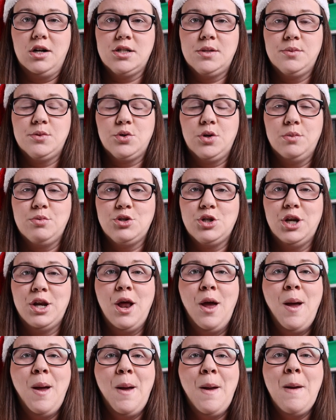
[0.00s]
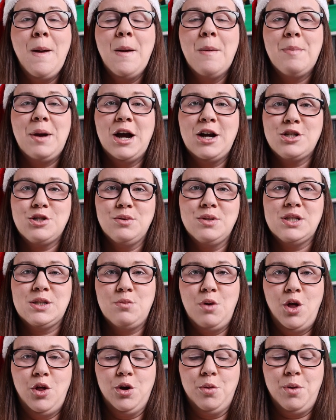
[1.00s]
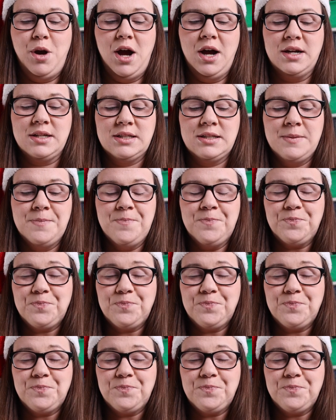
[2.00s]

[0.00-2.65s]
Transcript: subscription back to a smaller box.